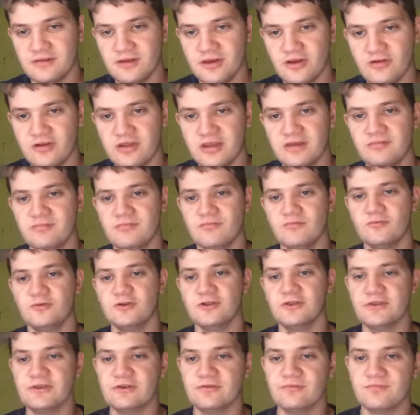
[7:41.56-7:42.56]
Okay,
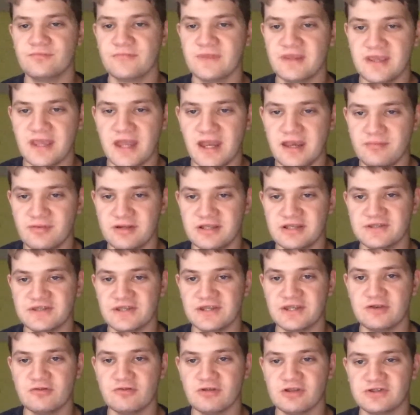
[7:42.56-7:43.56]
will do. Anybody has
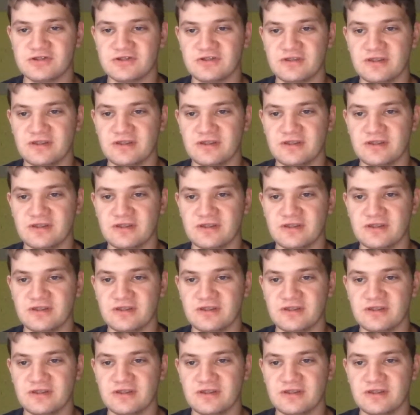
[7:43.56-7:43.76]
any questions?